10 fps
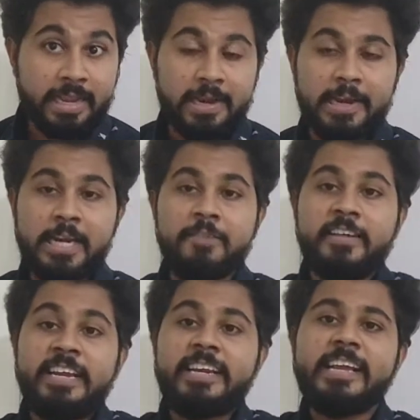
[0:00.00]

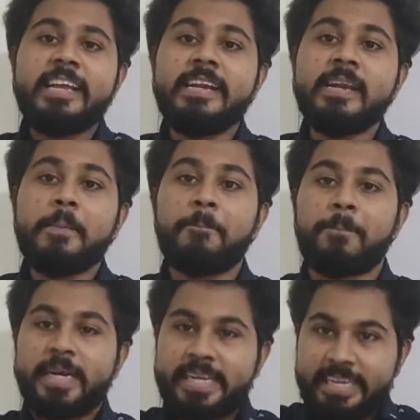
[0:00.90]
living in a
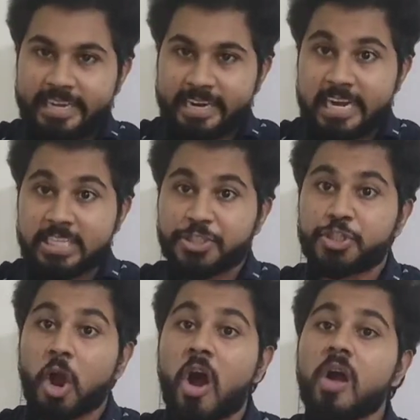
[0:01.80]
particular
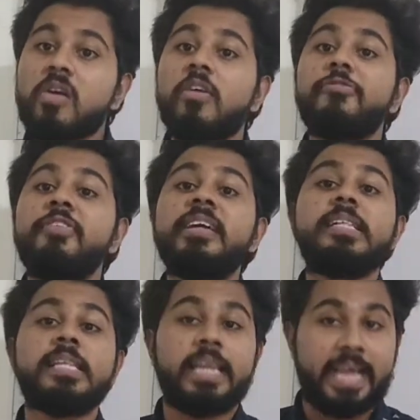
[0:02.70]

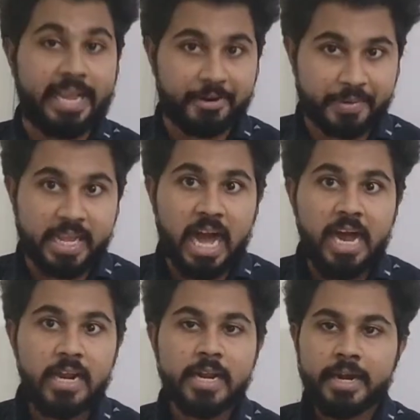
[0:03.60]
geographical
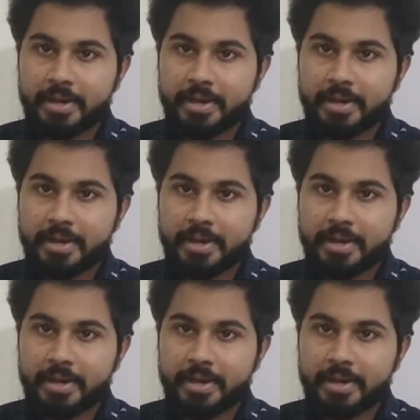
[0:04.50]
area